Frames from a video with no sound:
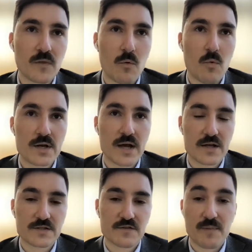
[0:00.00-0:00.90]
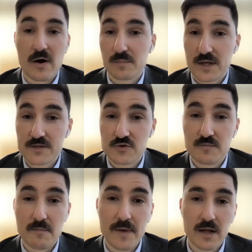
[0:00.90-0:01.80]
what kinds of power plants should
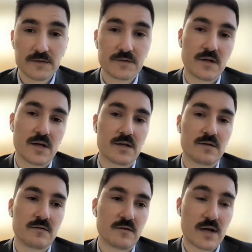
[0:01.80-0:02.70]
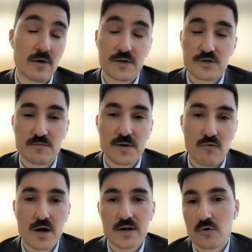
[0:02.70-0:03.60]
be built and how they should be
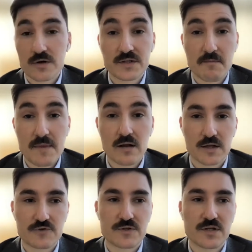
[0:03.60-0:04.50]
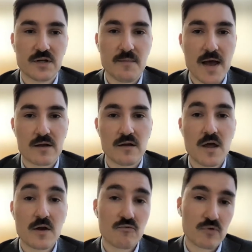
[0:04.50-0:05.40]
run in order to meet electricity demand
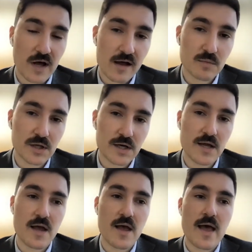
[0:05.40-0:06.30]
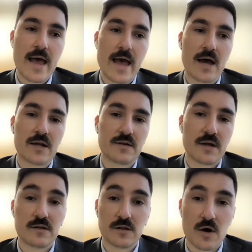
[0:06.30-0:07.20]
reliably and
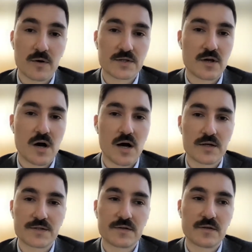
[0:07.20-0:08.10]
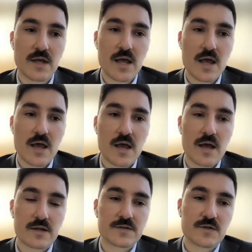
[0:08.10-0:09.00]
at the lowest cost.
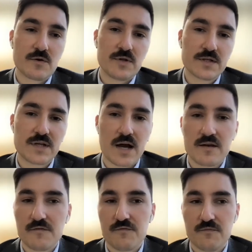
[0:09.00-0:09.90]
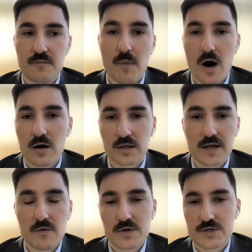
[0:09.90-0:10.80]
And so this kind of
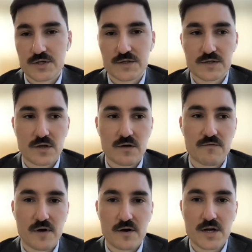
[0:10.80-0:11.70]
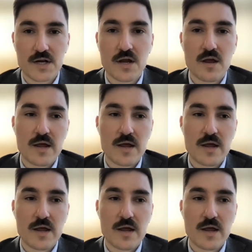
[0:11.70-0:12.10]
modeling, which is very